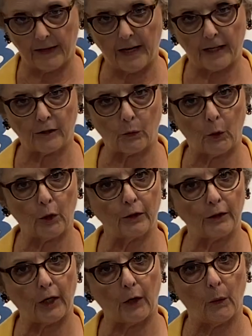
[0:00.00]
next
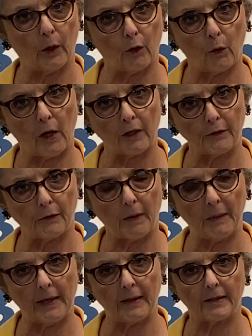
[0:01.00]
words go across
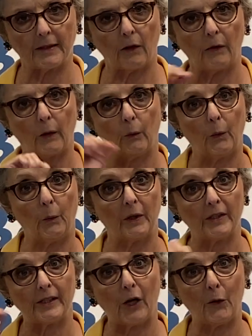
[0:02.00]
from it, so that when we
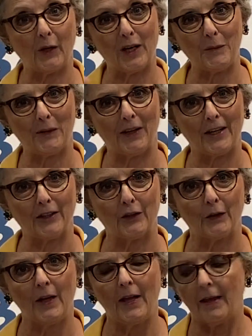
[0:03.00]
sew it up
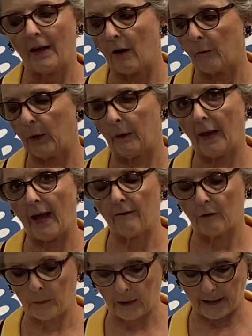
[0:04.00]
later, we'll
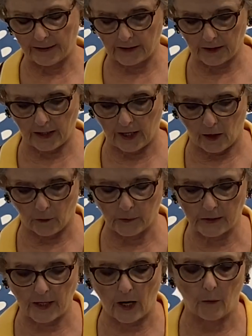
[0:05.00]
have a place to go.
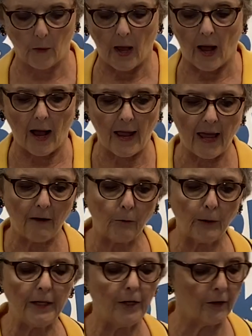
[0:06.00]
So I have
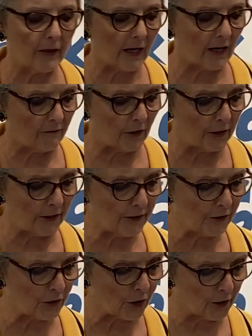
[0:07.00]
one here that I've already
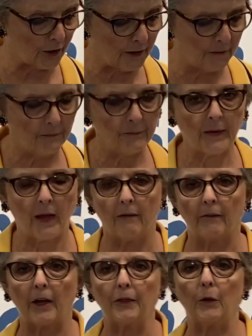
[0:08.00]
started.
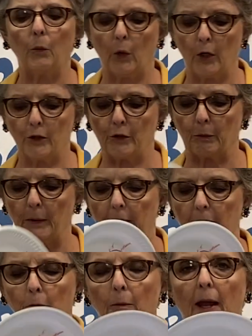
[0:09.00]
Got the words
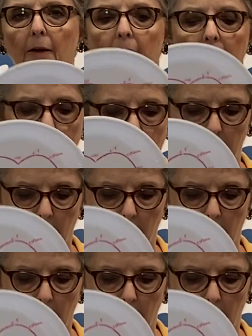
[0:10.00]
written around it.